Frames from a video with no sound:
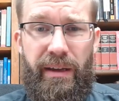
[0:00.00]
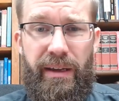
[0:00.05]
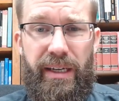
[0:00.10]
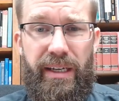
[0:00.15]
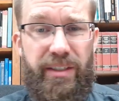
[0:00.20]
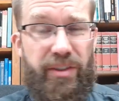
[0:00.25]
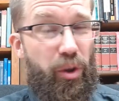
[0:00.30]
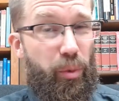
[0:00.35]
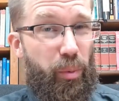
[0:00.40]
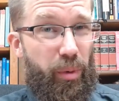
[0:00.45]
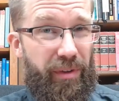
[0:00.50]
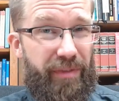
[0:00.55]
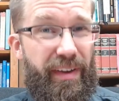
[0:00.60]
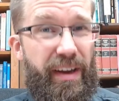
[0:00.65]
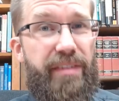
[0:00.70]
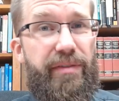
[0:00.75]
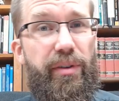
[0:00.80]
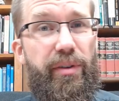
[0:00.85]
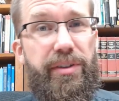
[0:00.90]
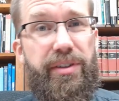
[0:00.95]
uh, so that we're
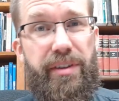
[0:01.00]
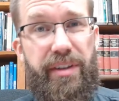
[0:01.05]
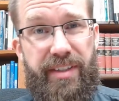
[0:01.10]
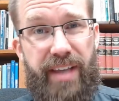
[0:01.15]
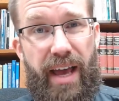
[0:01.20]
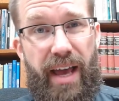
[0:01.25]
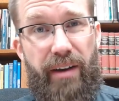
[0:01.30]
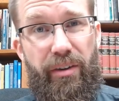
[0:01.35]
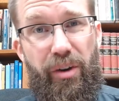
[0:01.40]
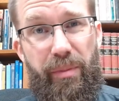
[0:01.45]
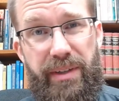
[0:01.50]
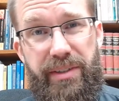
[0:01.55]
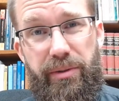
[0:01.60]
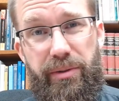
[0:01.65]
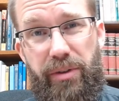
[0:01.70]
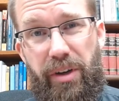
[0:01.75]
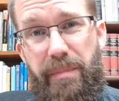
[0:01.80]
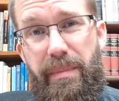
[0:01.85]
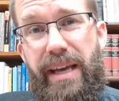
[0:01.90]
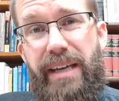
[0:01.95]
faithful to the sacramental
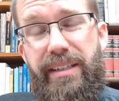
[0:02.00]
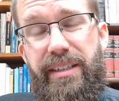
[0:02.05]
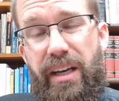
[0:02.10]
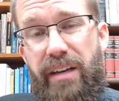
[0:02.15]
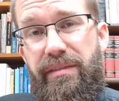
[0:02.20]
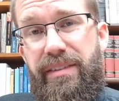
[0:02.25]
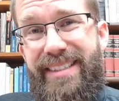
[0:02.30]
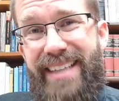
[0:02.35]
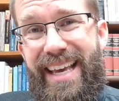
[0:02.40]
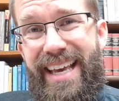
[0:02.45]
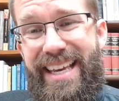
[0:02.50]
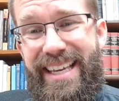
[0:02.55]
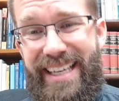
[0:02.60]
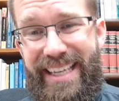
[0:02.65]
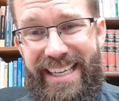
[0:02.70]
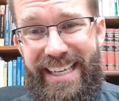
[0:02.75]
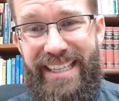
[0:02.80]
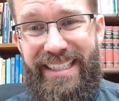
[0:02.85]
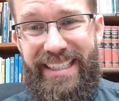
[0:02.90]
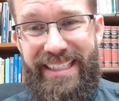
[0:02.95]
command of take,
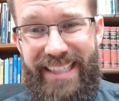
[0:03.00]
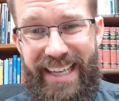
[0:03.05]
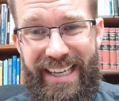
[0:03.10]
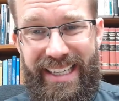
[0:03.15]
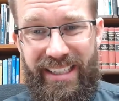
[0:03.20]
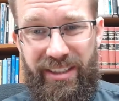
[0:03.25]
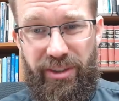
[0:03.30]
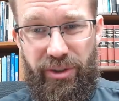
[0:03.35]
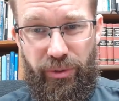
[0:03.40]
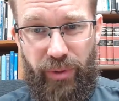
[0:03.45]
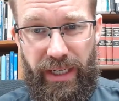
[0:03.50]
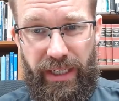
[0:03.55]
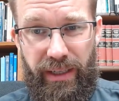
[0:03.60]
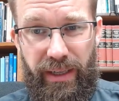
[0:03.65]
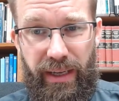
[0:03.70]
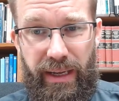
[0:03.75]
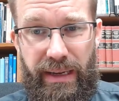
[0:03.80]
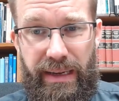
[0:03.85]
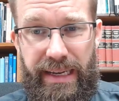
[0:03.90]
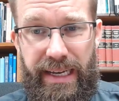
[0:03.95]
eat, take, and drink.
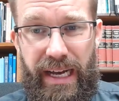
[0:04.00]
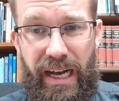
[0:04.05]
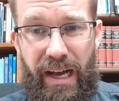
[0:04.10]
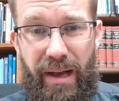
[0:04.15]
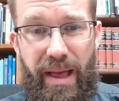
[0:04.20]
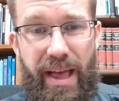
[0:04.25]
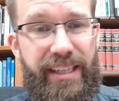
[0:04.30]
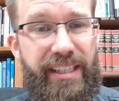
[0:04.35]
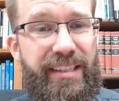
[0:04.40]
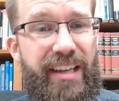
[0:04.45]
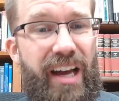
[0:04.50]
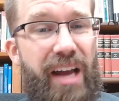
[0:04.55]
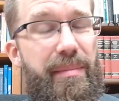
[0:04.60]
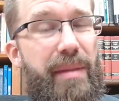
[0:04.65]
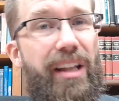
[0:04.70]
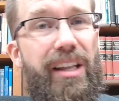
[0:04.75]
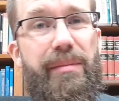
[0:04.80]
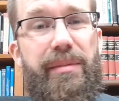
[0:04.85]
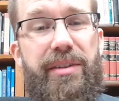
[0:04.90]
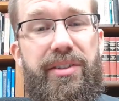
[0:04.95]
Uh, anytime
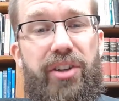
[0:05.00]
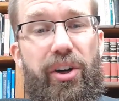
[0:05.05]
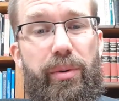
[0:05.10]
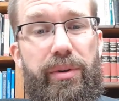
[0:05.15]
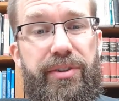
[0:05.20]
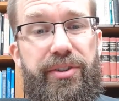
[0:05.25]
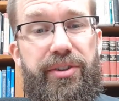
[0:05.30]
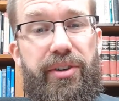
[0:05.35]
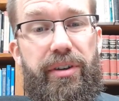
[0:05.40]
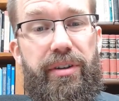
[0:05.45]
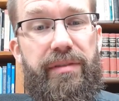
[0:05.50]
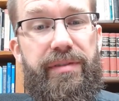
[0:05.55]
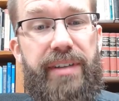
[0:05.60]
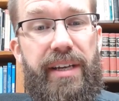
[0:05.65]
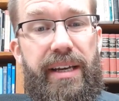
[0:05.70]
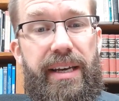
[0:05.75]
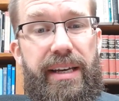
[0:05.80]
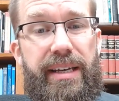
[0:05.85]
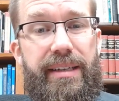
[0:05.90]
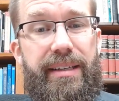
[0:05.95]
elements are reserved,
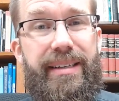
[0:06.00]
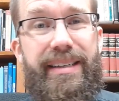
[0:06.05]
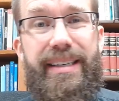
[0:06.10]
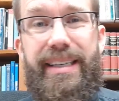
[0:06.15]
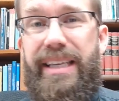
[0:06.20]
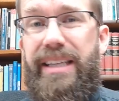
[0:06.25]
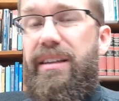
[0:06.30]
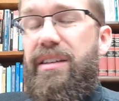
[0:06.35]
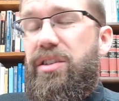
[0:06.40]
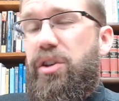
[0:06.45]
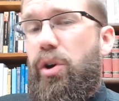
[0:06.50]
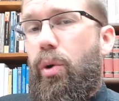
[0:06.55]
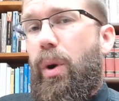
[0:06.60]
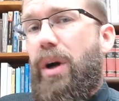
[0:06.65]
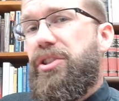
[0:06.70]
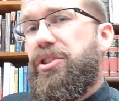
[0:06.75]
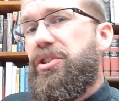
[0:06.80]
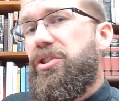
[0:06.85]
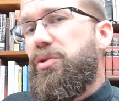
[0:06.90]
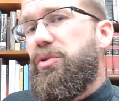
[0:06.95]
needless
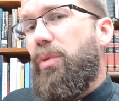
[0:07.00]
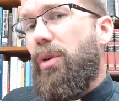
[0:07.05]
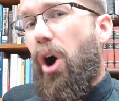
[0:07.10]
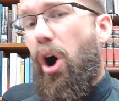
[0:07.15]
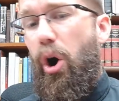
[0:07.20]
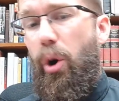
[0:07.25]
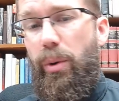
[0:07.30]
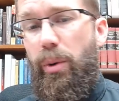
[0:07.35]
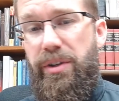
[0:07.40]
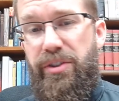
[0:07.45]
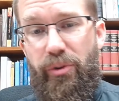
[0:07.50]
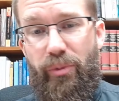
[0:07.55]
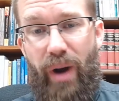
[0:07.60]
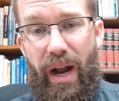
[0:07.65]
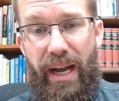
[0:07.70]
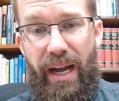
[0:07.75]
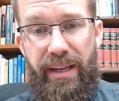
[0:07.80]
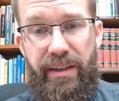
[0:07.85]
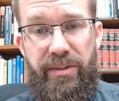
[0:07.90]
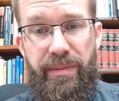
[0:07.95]
questions will always
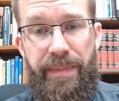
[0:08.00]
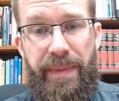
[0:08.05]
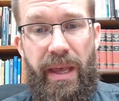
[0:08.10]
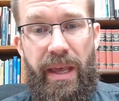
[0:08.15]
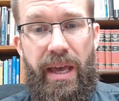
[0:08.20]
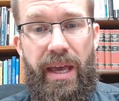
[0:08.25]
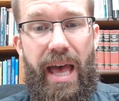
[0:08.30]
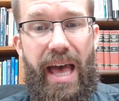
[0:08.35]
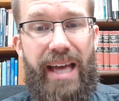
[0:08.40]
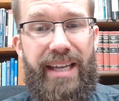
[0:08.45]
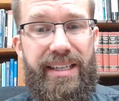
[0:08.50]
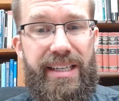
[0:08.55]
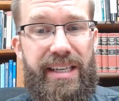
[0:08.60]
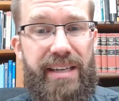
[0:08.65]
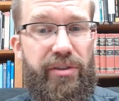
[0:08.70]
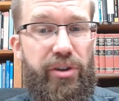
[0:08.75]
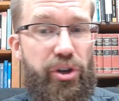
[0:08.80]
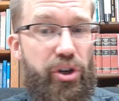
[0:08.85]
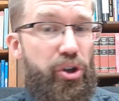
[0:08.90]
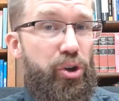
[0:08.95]
arise, and
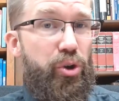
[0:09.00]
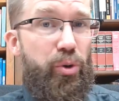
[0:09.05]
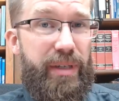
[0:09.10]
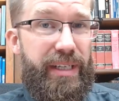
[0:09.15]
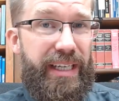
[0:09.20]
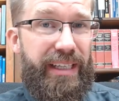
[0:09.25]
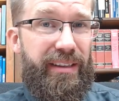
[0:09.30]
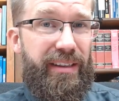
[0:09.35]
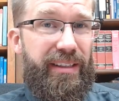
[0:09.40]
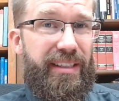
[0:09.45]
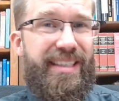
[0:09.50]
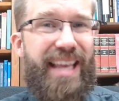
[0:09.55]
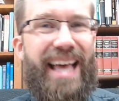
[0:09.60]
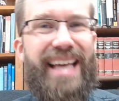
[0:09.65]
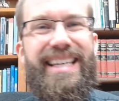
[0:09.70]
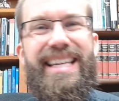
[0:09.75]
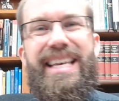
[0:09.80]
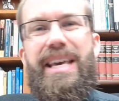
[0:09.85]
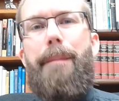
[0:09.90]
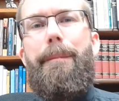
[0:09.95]
even new needless
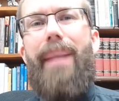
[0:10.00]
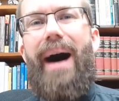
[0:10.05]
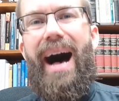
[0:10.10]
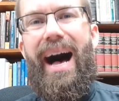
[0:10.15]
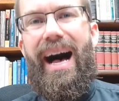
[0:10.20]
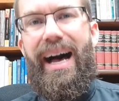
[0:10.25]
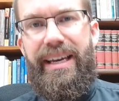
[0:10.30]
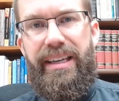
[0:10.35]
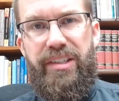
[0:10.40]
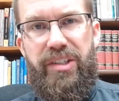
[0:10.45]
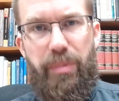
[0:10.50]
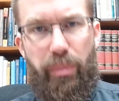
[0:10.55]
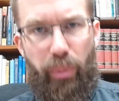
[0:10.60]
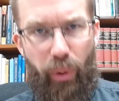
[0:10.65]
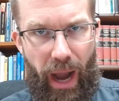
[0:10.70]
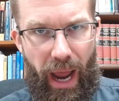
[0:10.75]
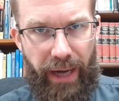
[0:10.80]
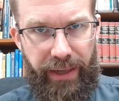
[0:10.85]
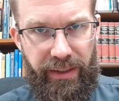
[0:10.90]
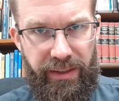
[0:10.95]
and impious
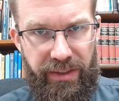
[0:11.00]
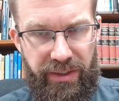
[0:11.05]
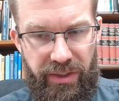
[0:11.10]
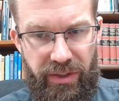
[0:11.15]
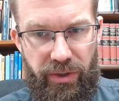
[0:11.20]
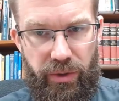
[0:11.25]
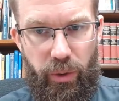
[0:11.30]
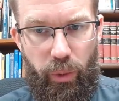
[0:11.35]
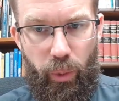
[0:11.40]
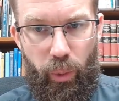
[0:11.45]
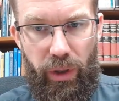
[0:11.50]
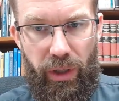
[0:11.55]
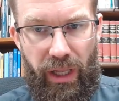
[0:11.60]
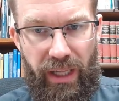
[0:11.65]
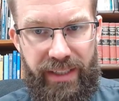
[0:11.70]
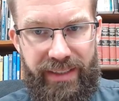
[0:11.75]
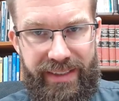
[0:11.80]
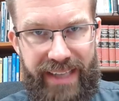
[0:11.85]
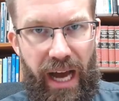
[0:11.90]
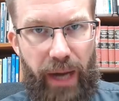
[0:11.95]
practices will
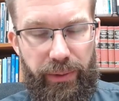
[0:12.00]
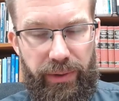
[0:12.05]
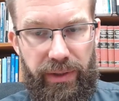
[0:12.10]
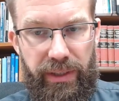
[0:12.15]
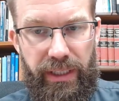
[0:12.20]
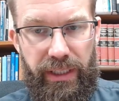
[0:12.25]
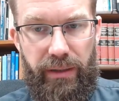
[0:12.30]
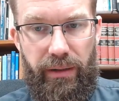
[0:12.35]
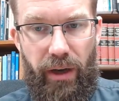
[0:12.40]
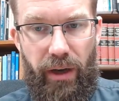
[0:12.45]
undoubtedly